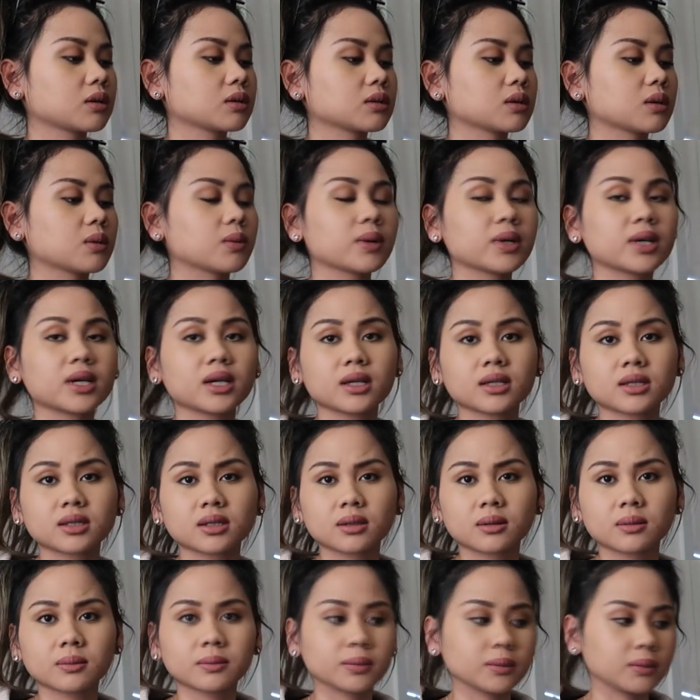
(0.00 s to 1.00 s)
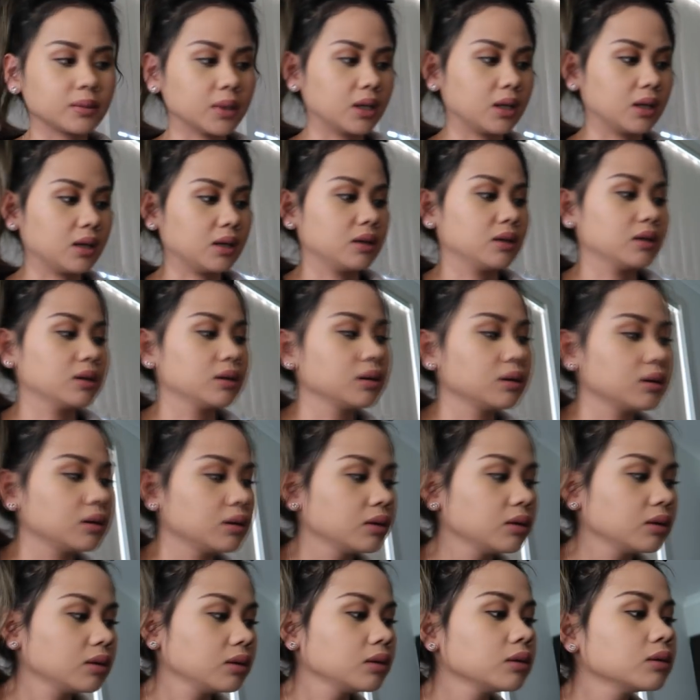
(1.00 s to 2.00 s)
Because I want to get some.
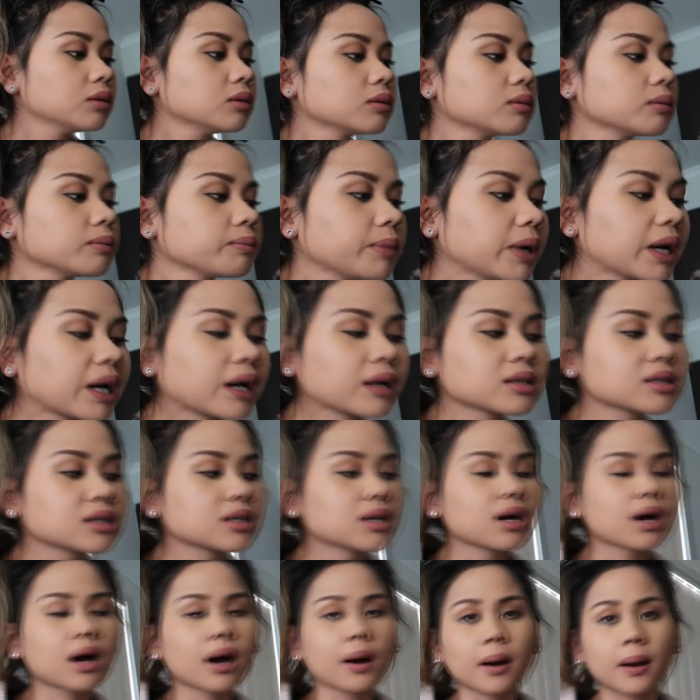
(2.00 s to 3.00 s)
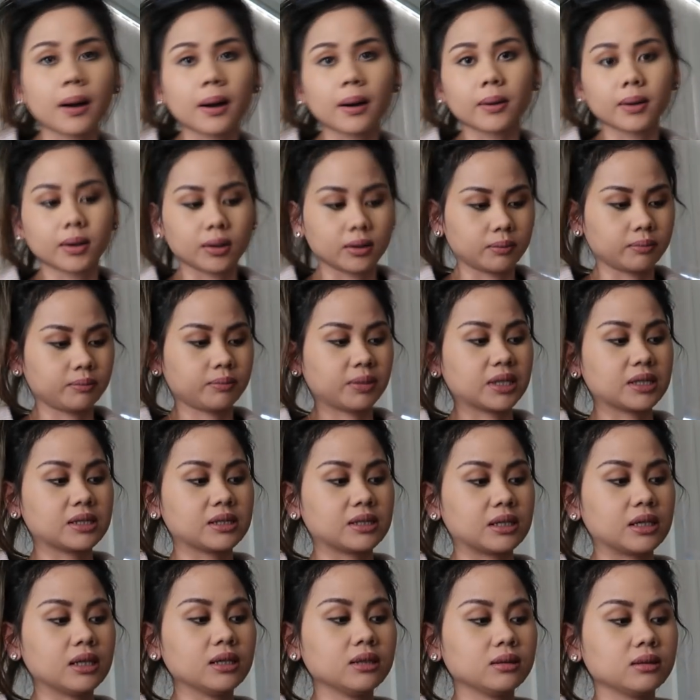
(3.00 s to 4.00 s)
Yung para sa
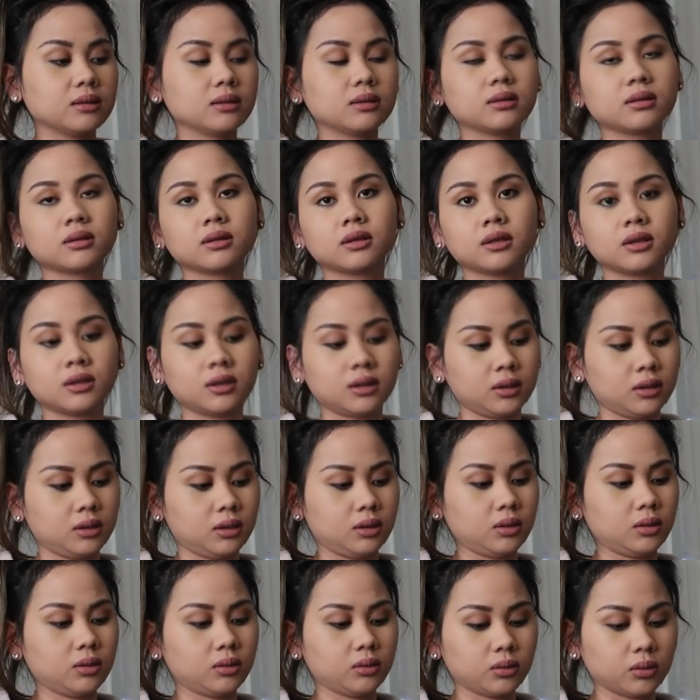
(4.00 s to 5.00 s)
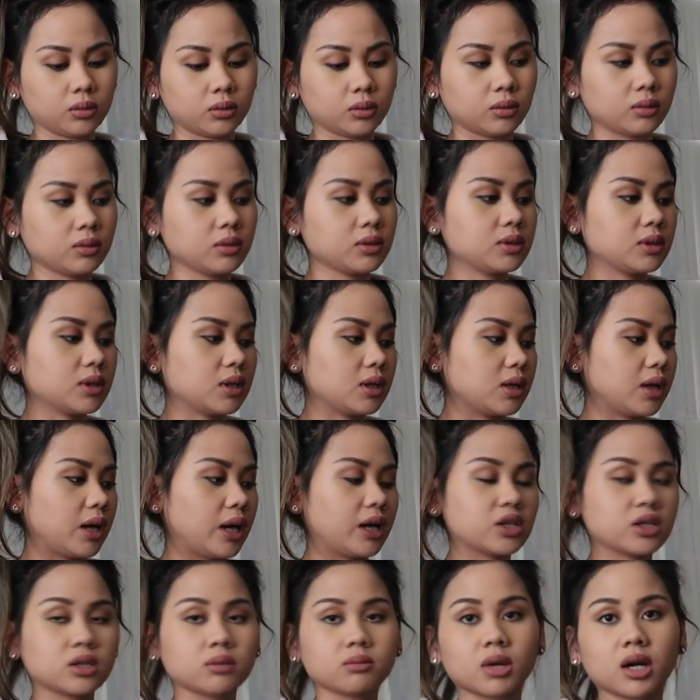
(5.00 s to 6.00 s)
pancit. Yung noodles,
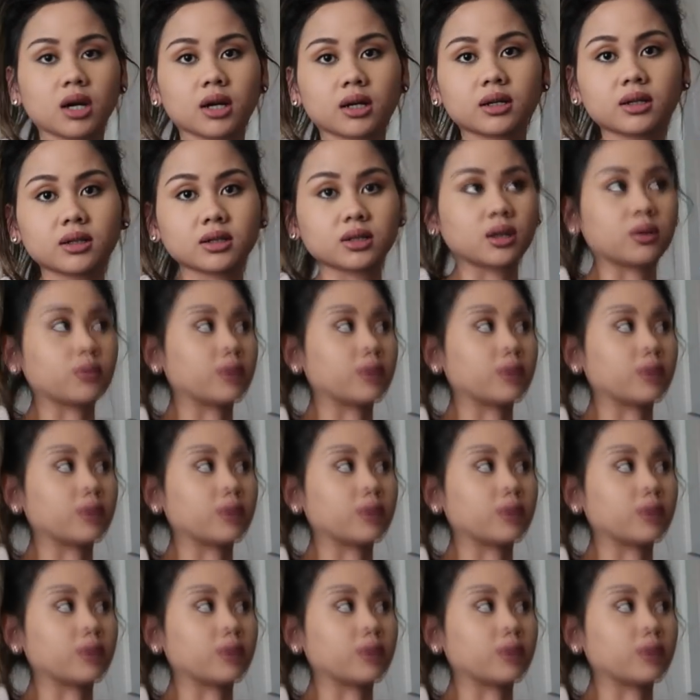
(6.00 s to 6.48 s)
Asian markets.